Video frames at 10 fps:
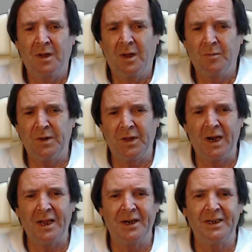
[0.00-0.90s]
mean, there
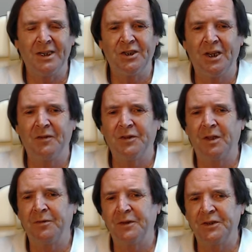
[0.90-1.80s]
are initiatives
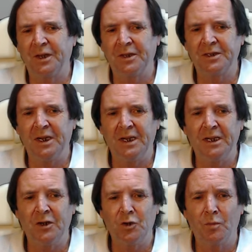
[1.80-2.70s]
that facilitate
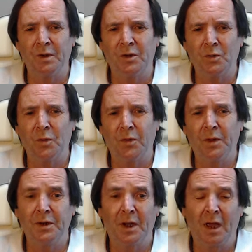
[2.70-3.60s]
economic growth
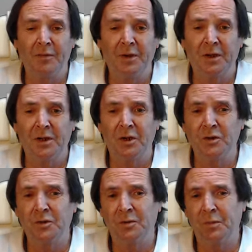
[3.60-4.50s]
in African and
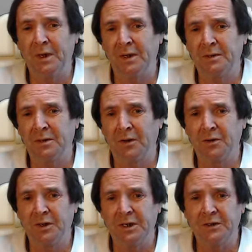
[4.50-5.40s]
European
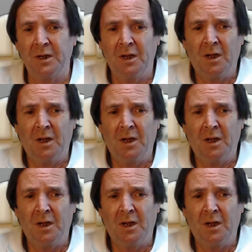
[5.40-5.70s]
countries.